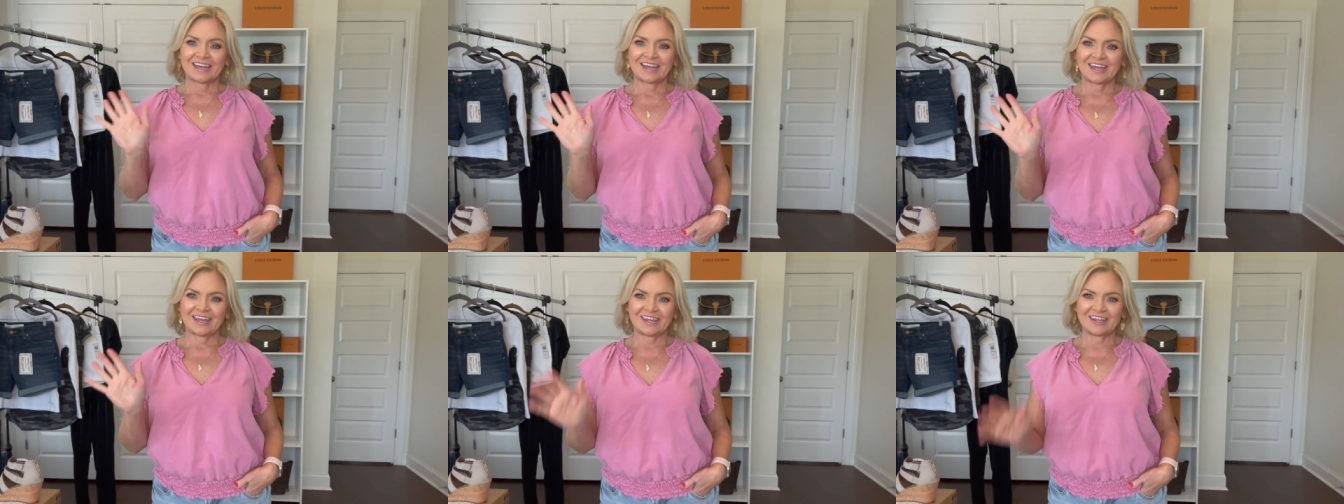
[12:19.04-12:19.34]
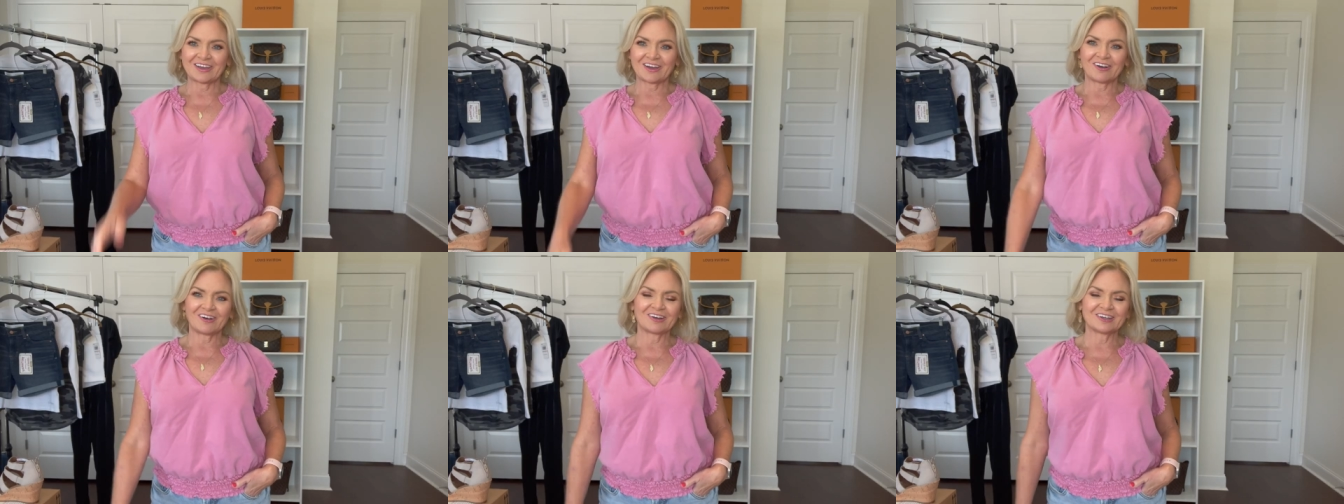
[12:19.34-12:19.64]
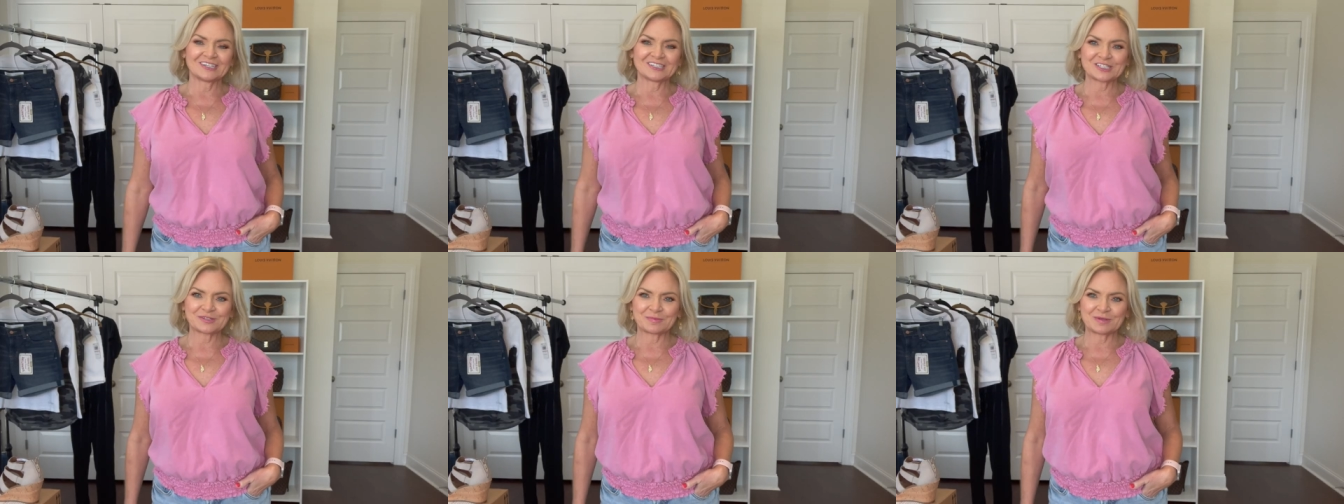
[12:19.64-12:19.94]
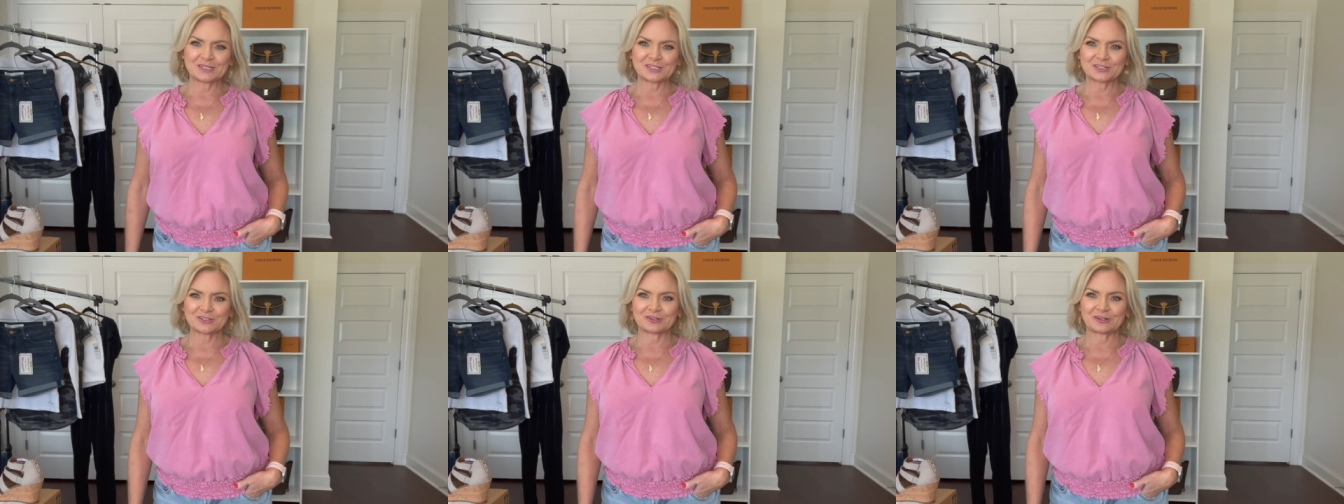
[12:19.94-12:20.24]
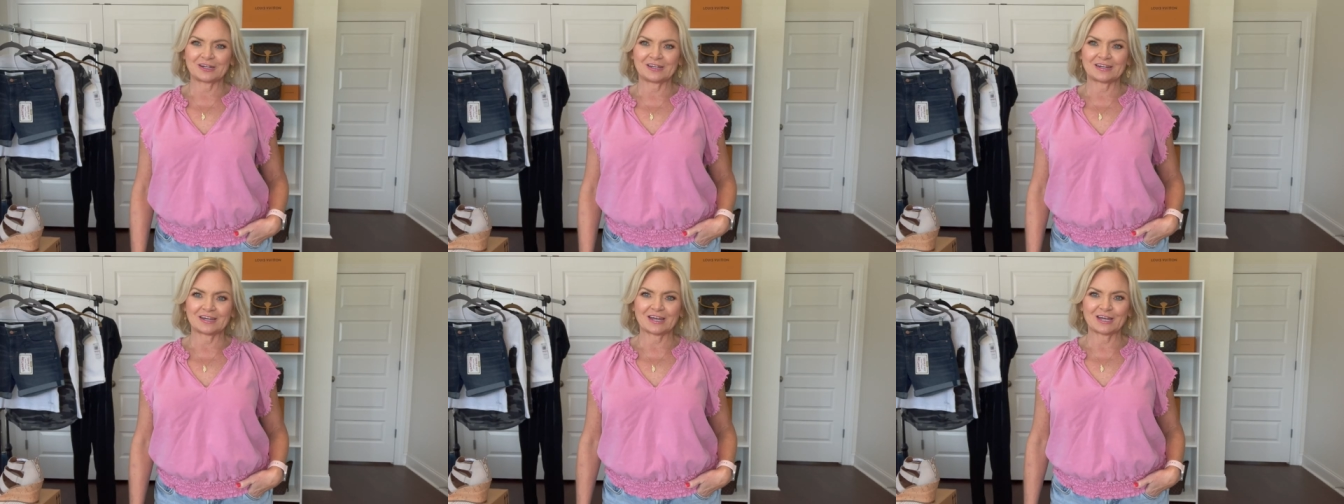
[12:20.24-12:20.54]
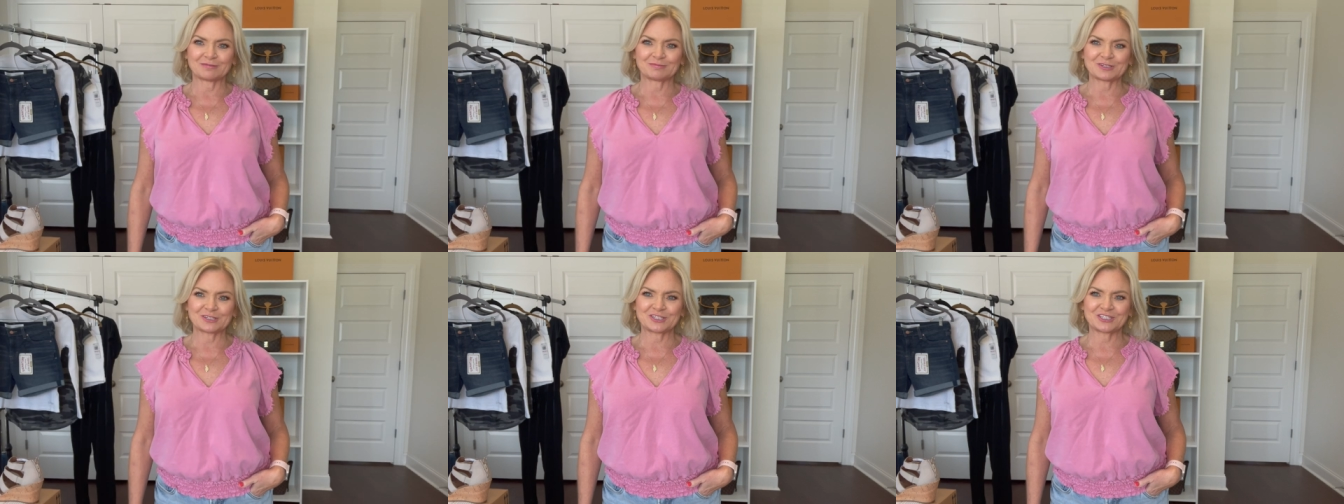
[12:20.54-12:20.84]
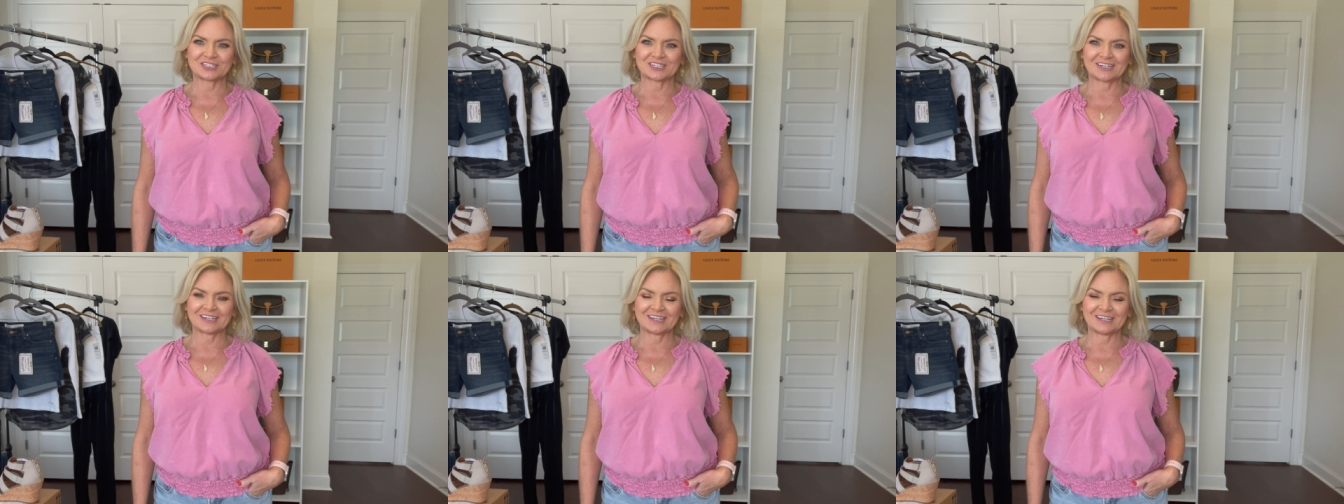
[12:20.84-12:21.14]
Hey y'all, it's me, Serena. I'm
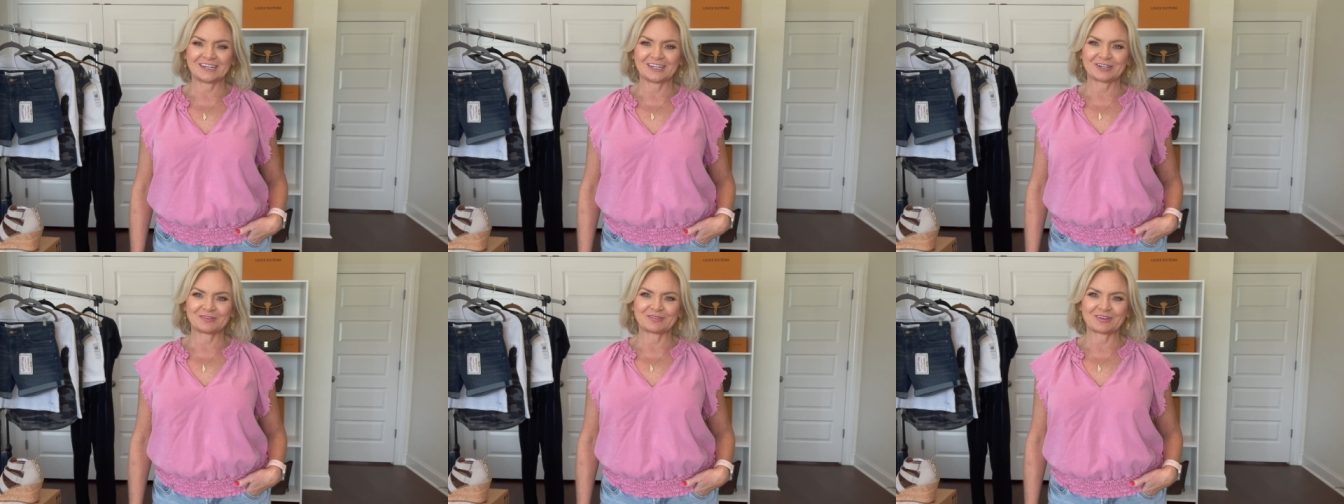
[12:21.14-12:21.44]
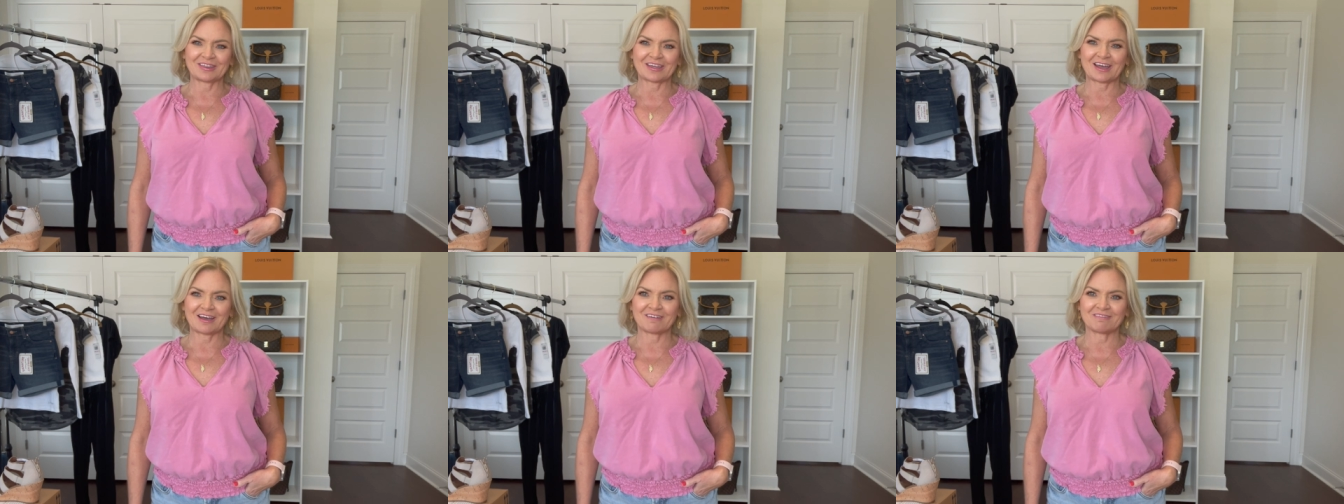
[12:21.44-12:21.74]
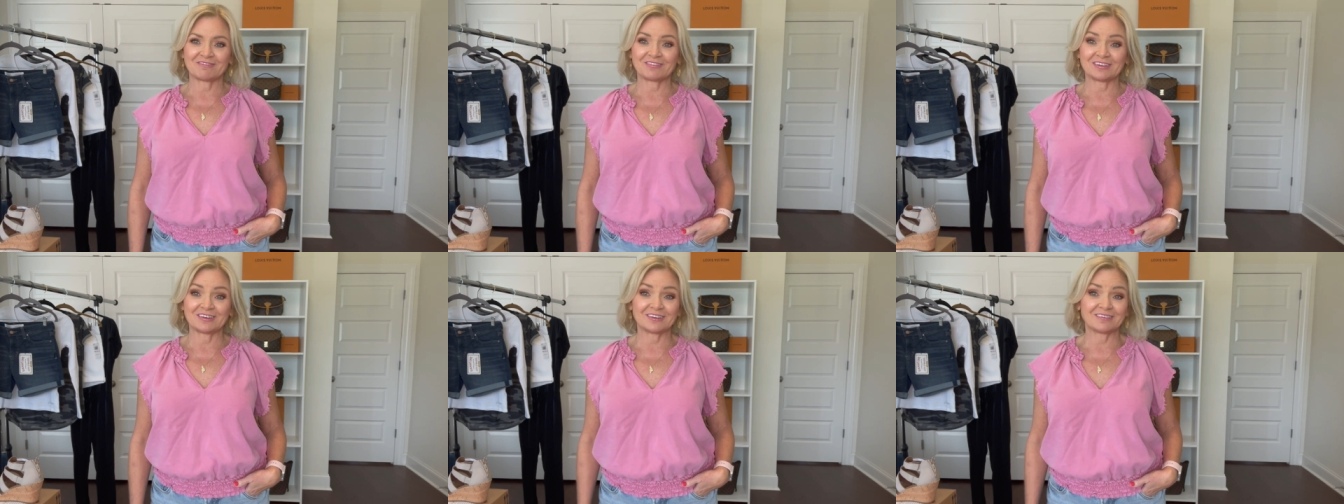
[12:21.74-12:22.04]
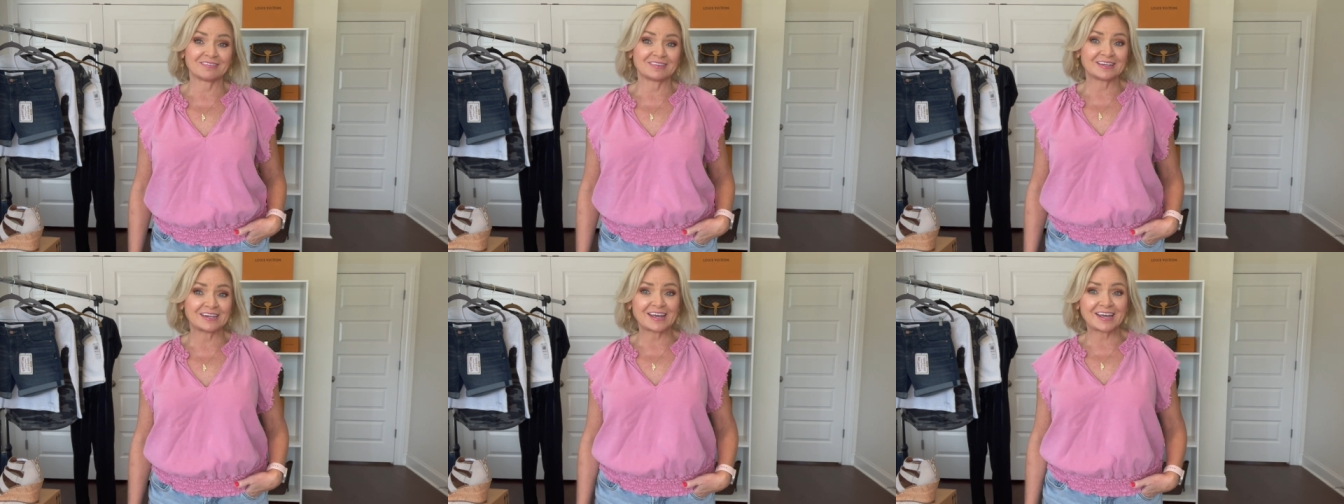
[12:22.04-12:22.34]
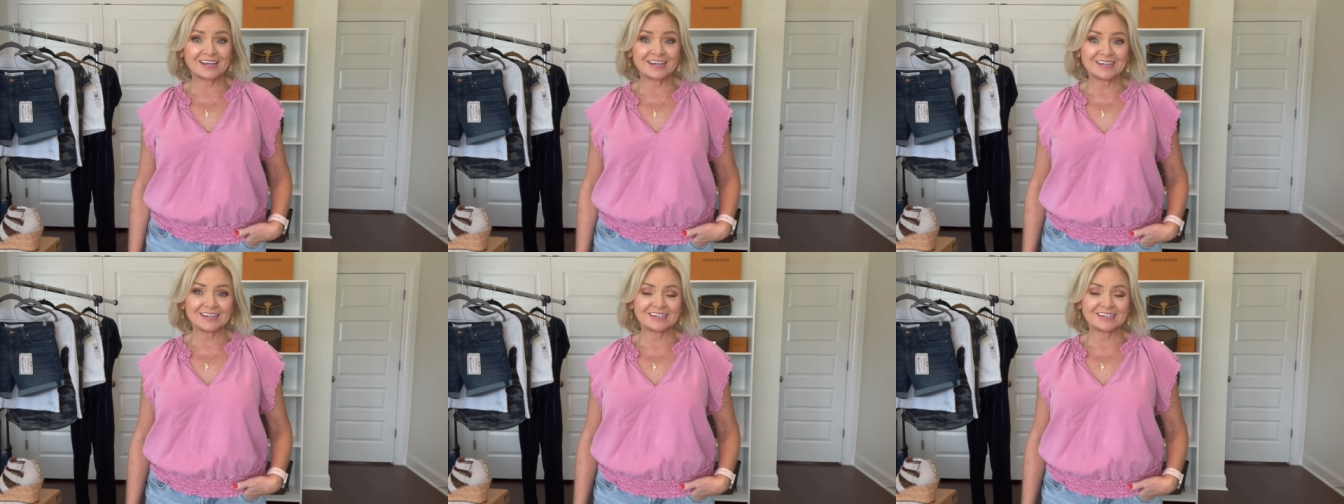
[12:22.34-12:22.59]
just checking in with Outfit of the Day.